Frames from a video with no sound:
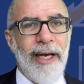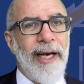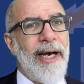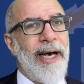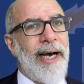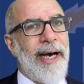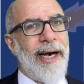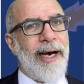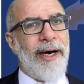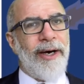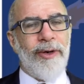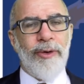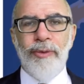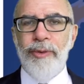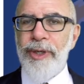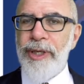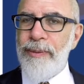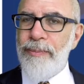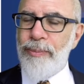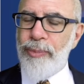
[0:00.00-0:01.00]
How do
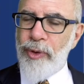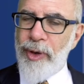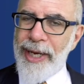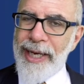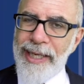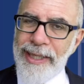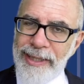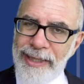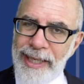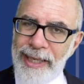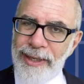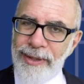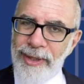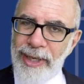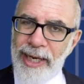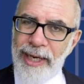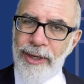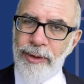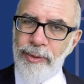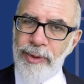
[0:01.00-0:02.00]
we break it down?
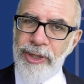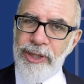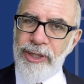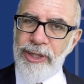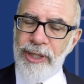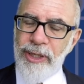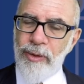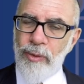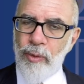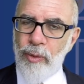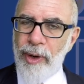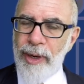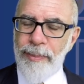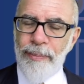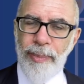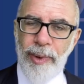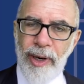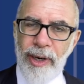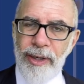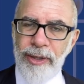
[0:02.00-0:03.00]
How do we see what
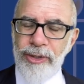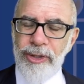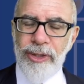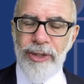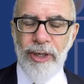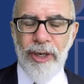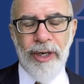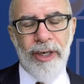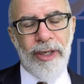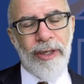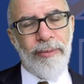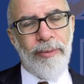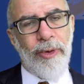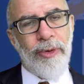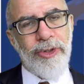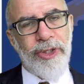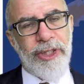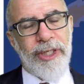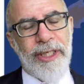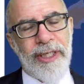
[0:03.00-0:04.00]
parts are the
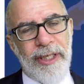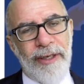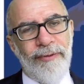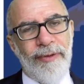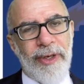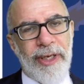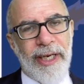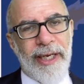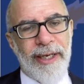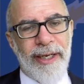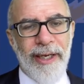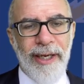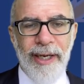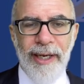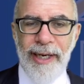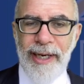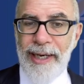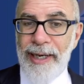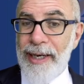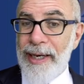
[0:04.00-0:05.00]
most significant?
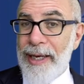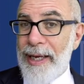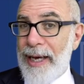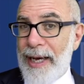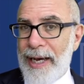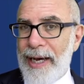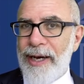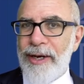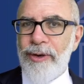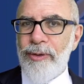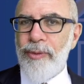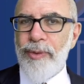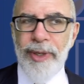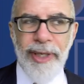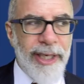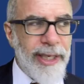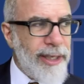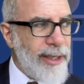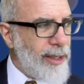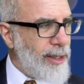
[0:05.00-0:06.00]
How do
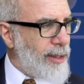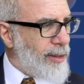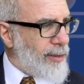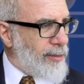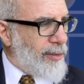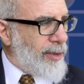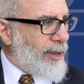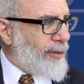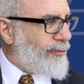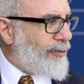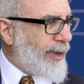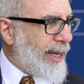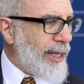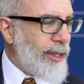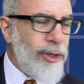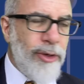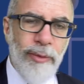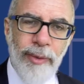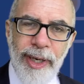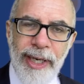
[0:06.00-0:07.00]
we
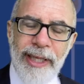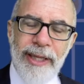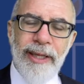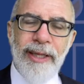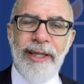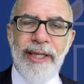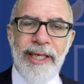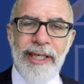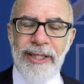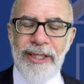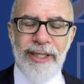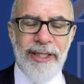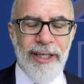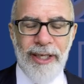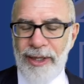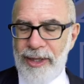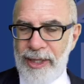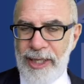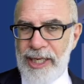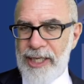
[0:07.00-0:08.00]
evaluate this
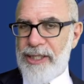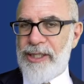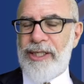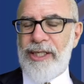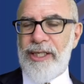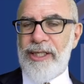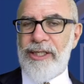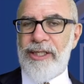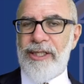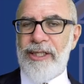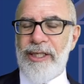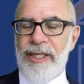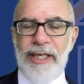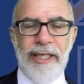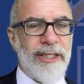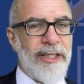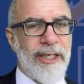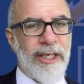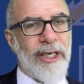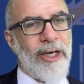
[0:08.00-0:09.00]
thesis?
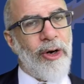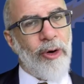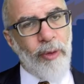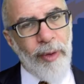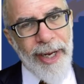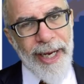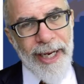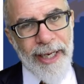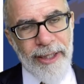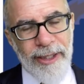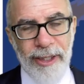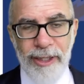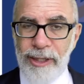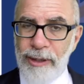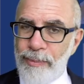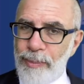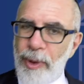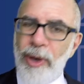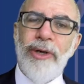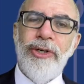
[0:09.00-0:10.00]
Is it correct? Is
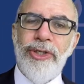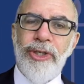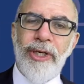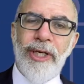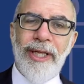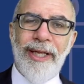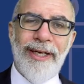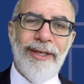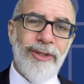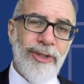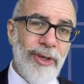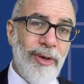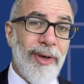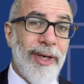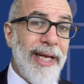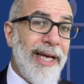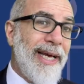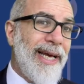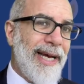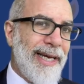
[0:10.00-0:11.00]
it partially correct? And so on.
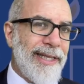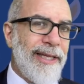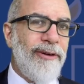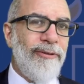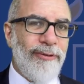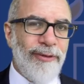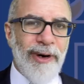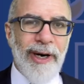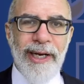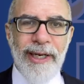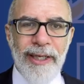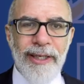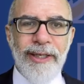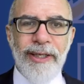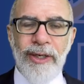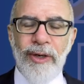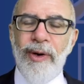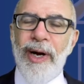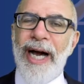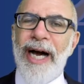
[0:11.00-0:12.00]
And then finally,
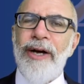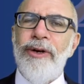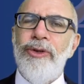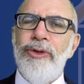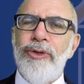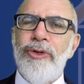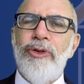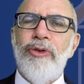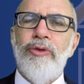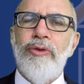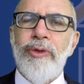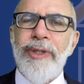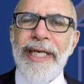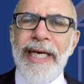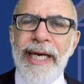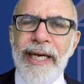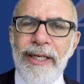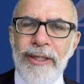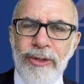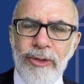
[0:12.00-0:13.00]
how do you
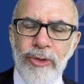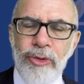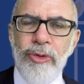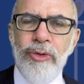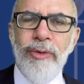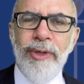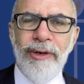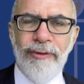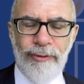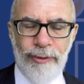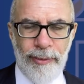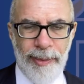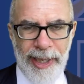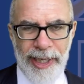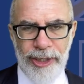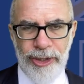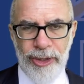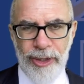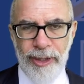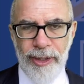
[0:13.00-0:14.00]
create new
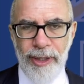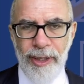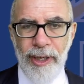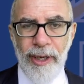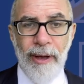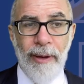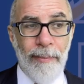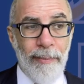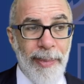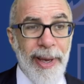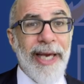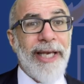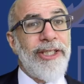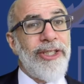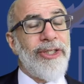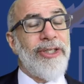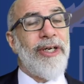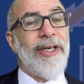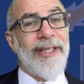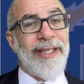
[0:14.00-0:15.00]
information
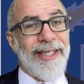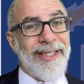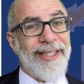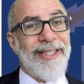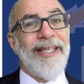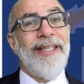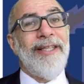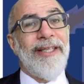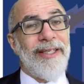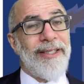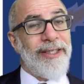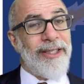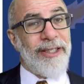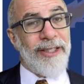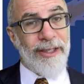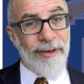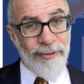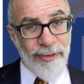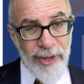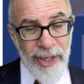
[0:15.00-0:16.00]
based on the synthesis
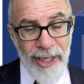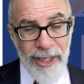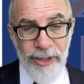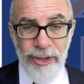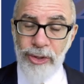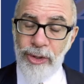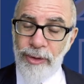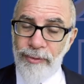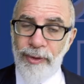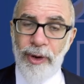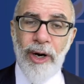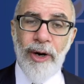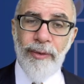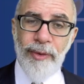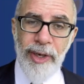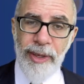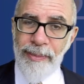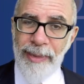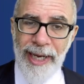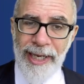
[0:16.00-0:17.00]
of things that you've
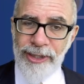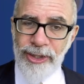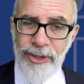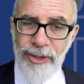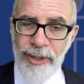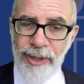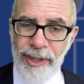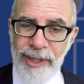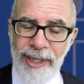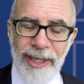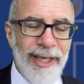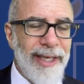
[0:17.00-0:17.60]
already mastered?